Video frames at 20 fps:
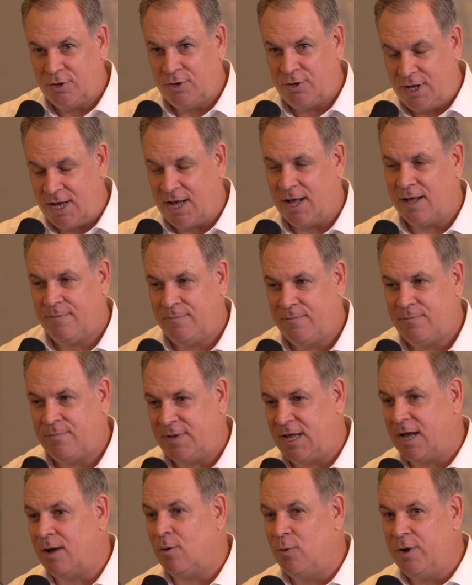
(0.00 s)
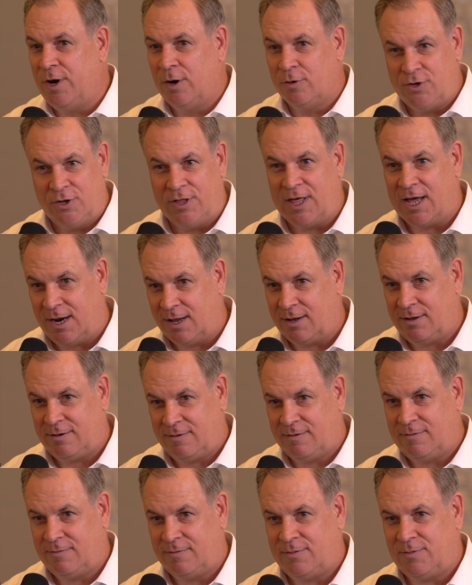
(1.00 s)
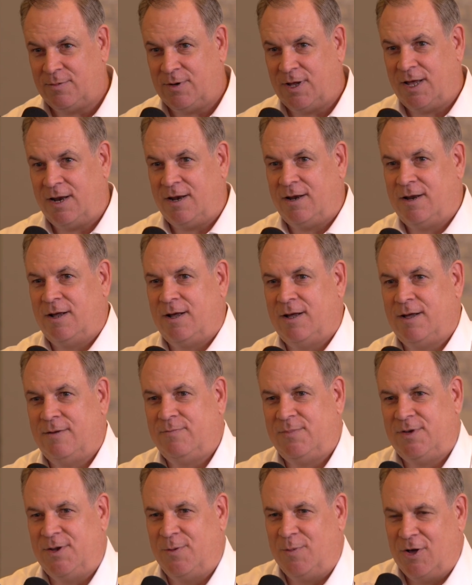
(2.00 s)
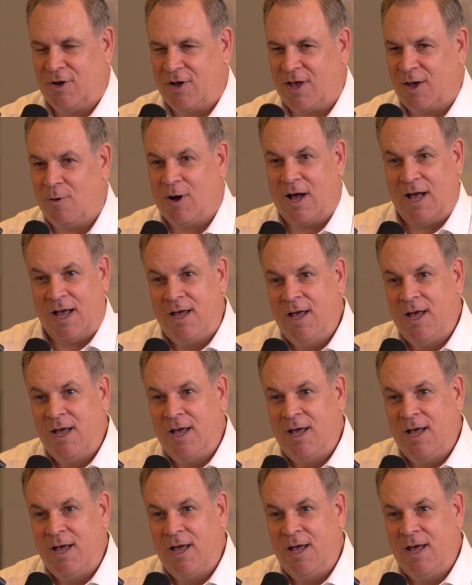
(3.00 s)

Yeah. Now we don't do that at WLKY.